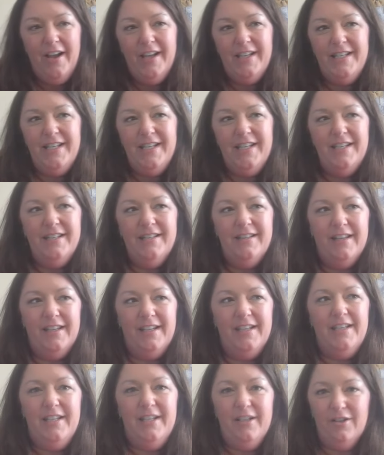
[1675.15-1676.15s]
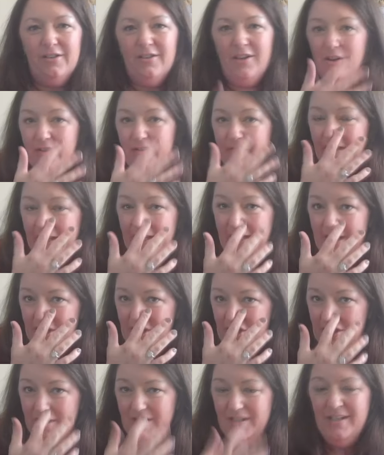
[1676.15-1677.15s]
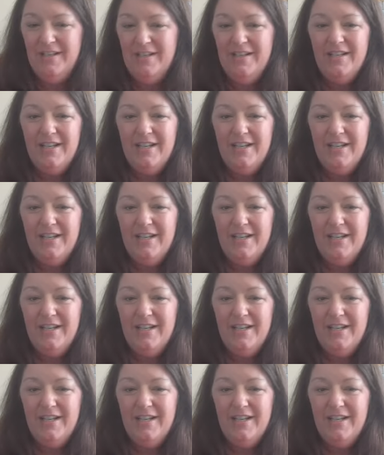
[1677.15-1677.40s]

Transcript: I need like a year long vacation